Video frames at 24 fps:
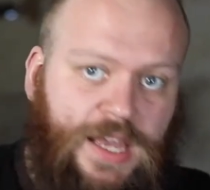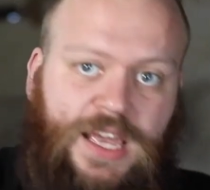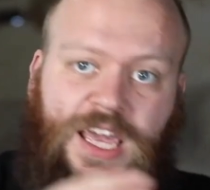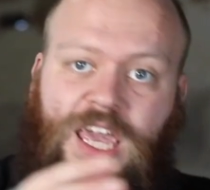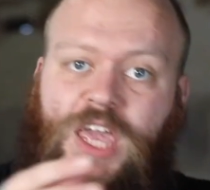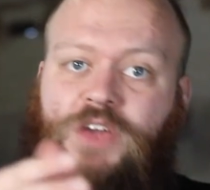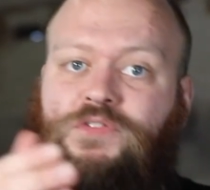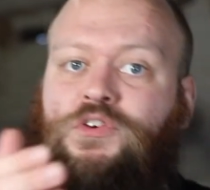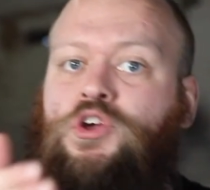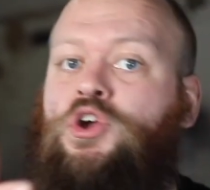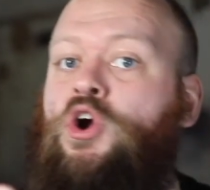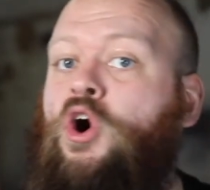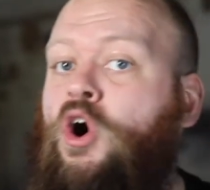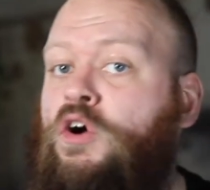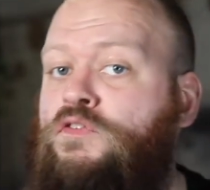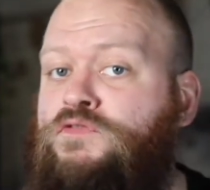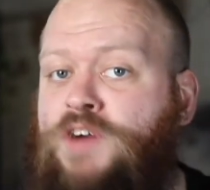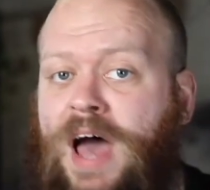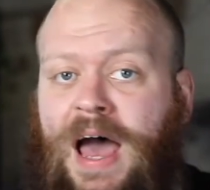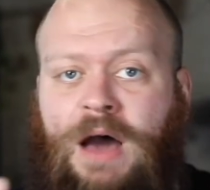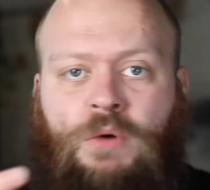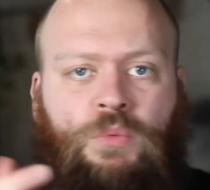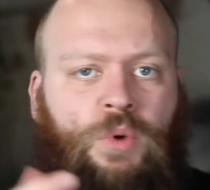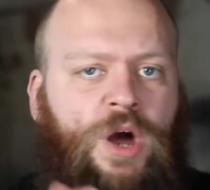Either your
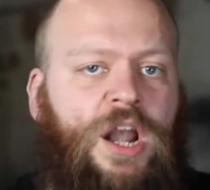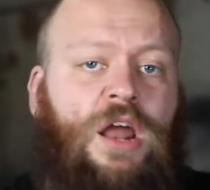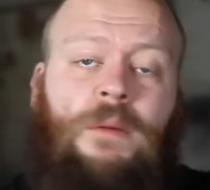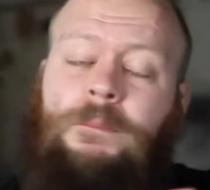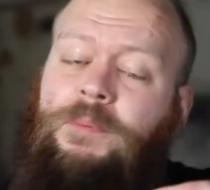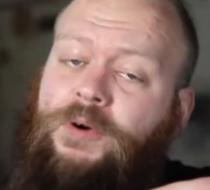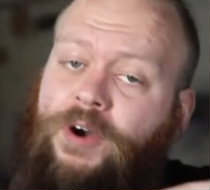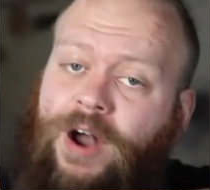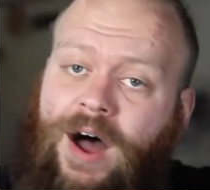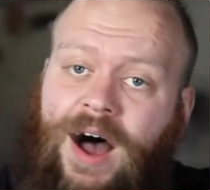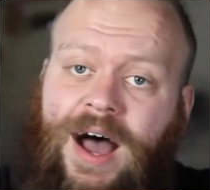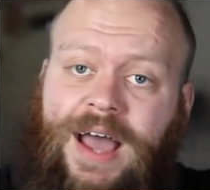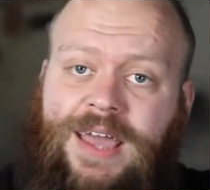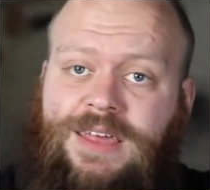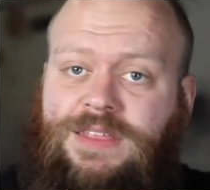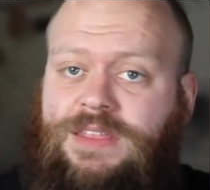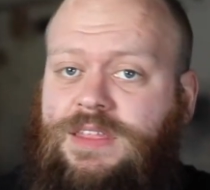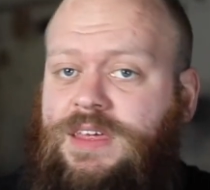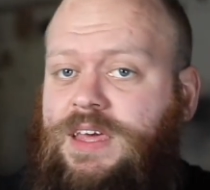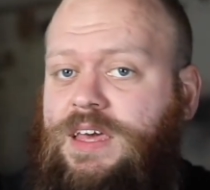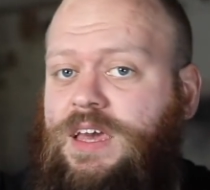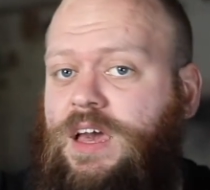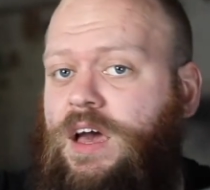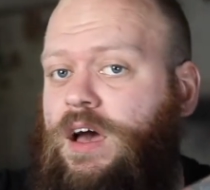vet will apply
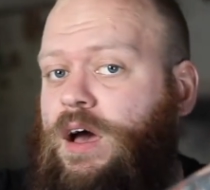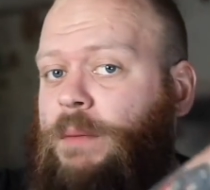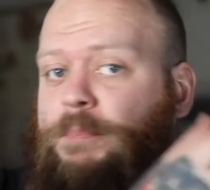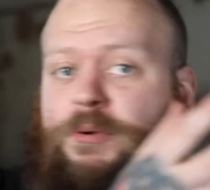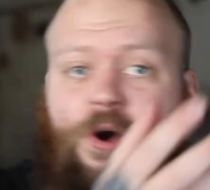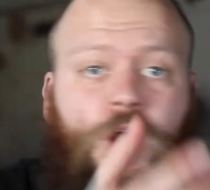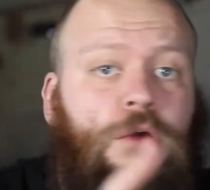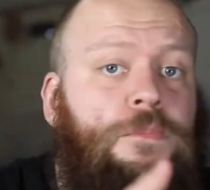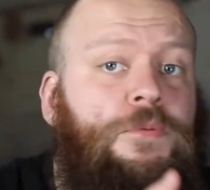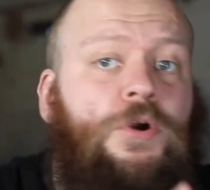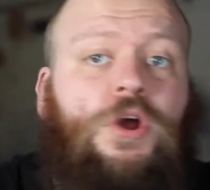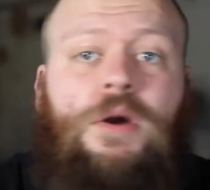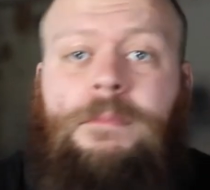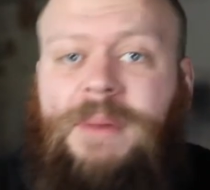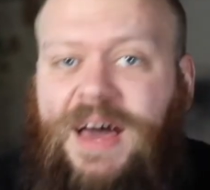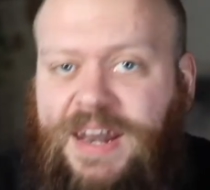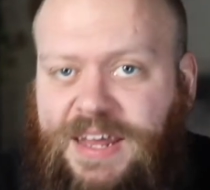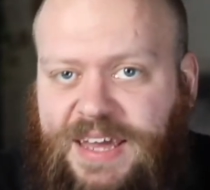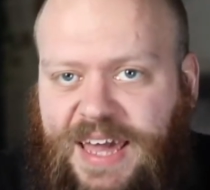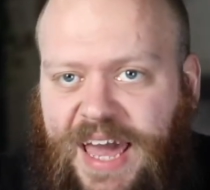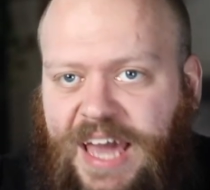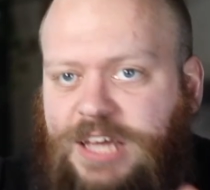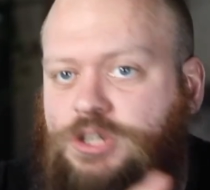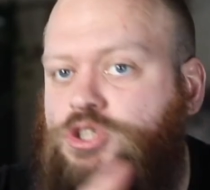the appropriate
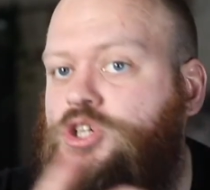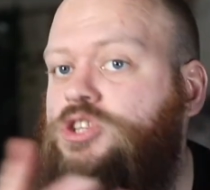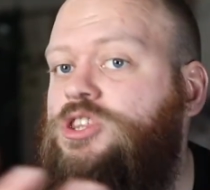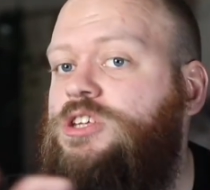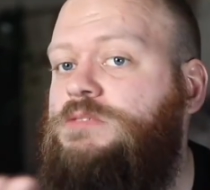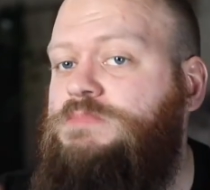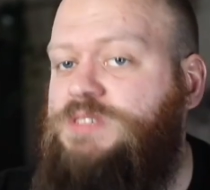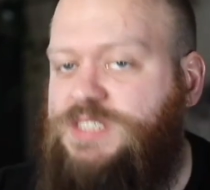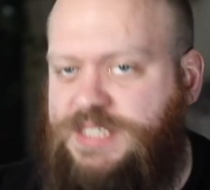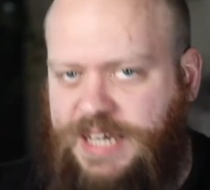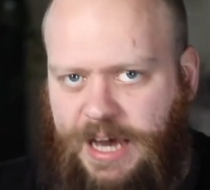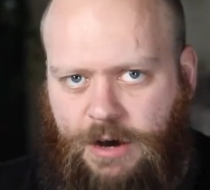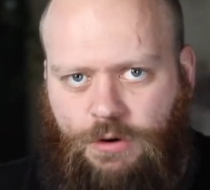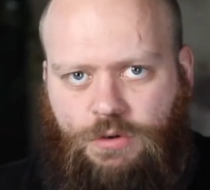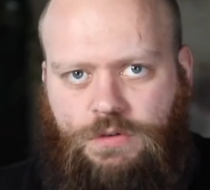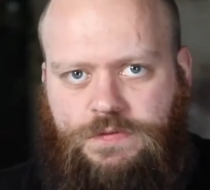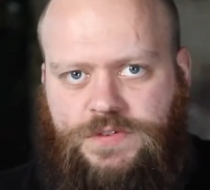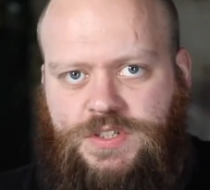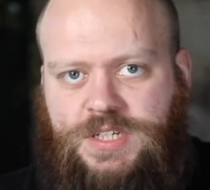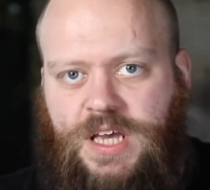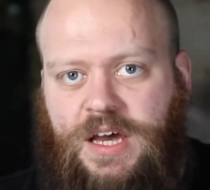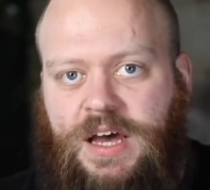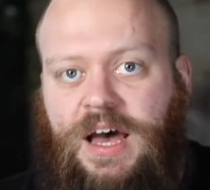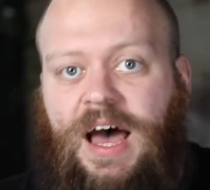medication
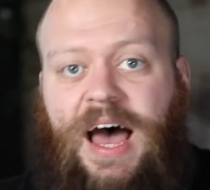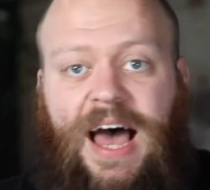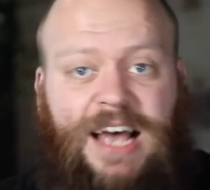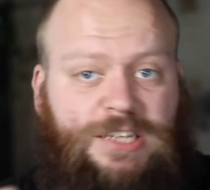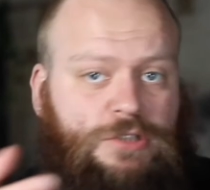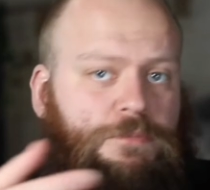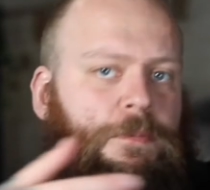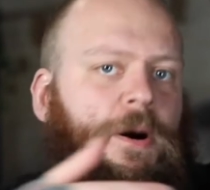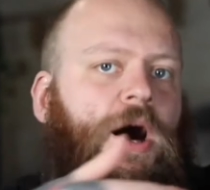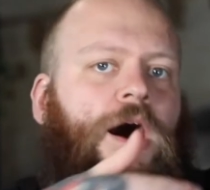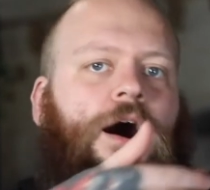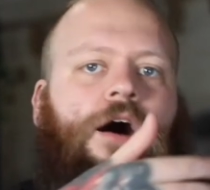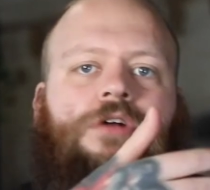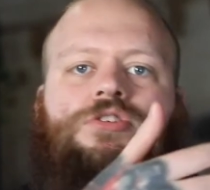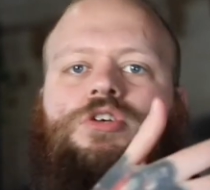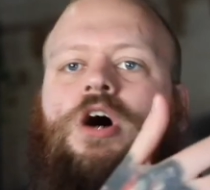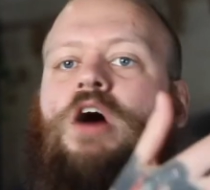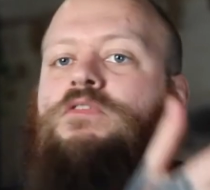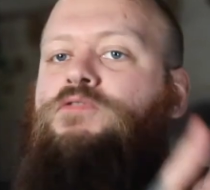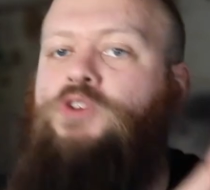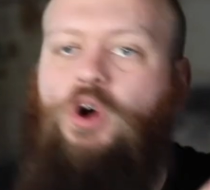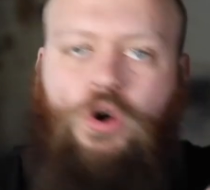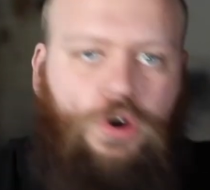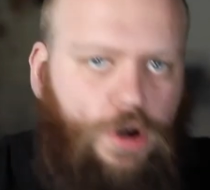themselves as part
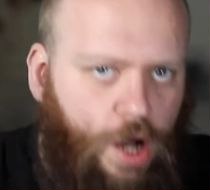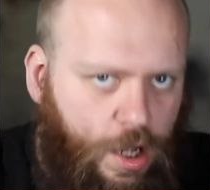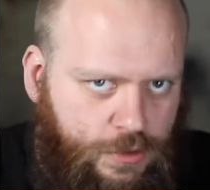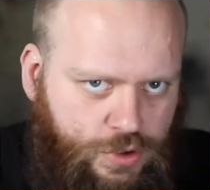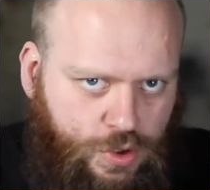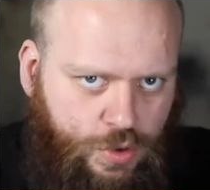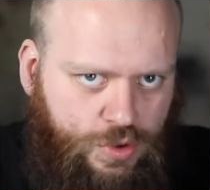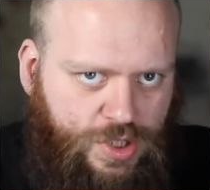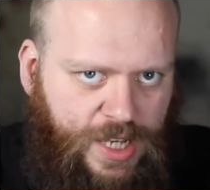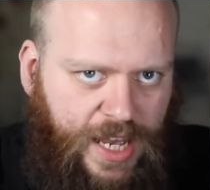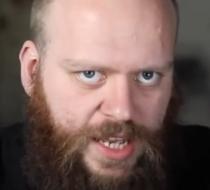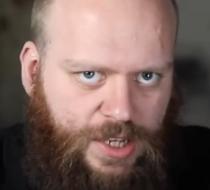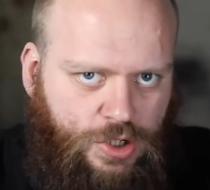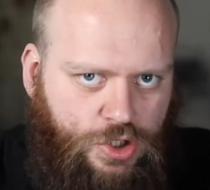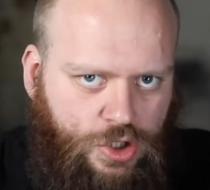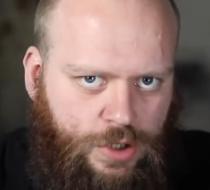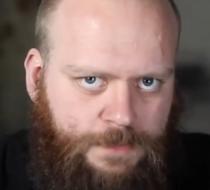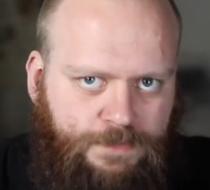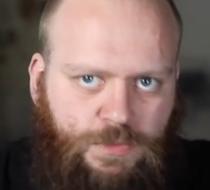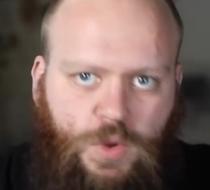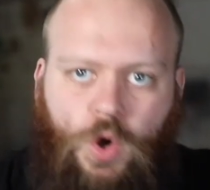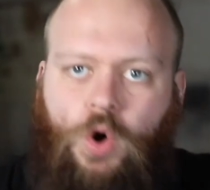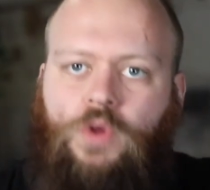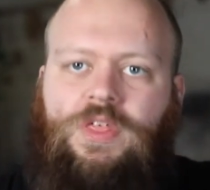of your
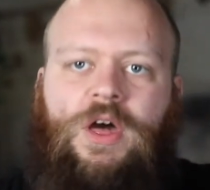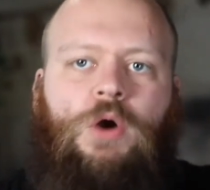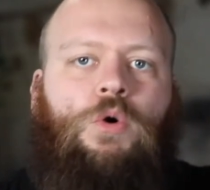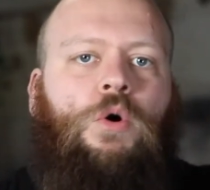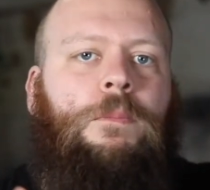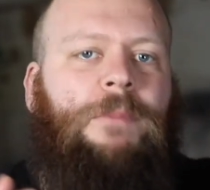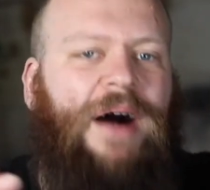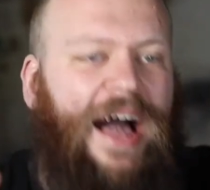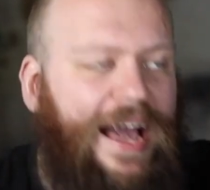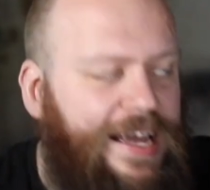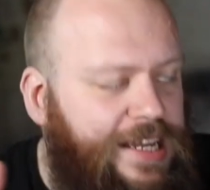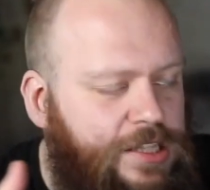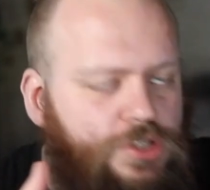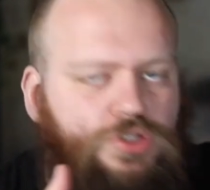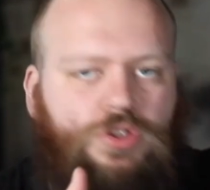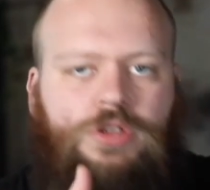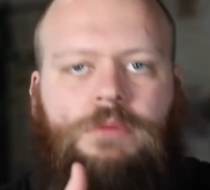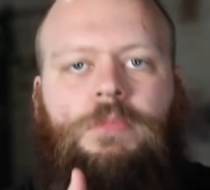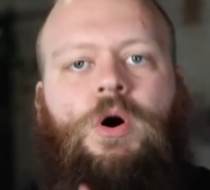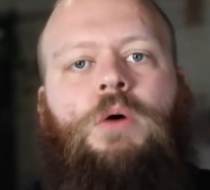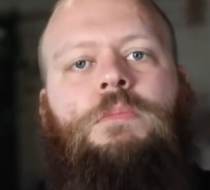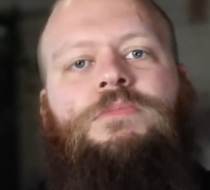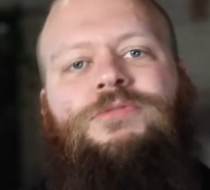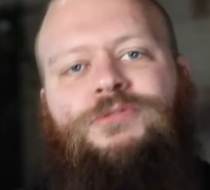consultation, or they will package
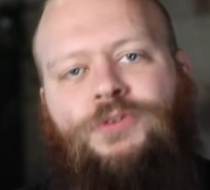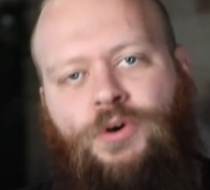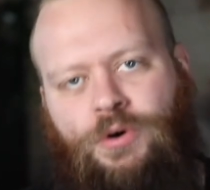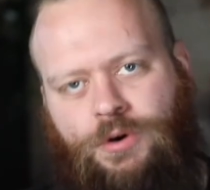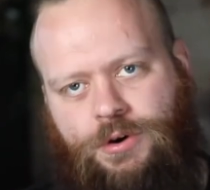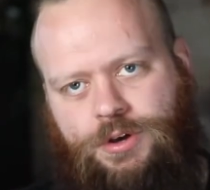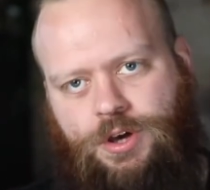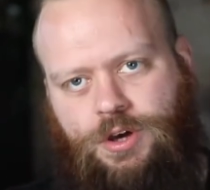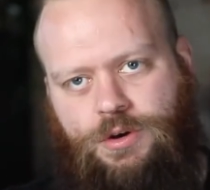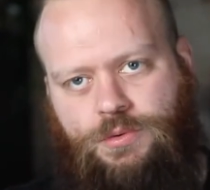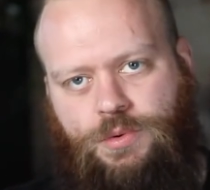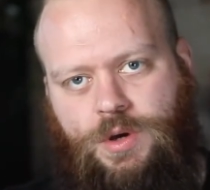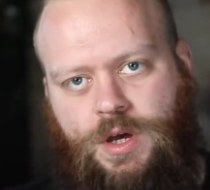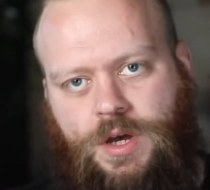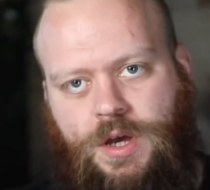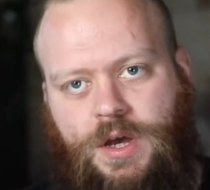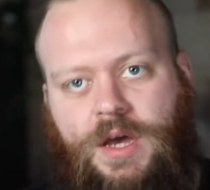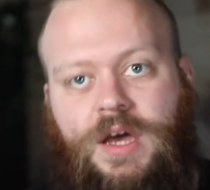them up for you,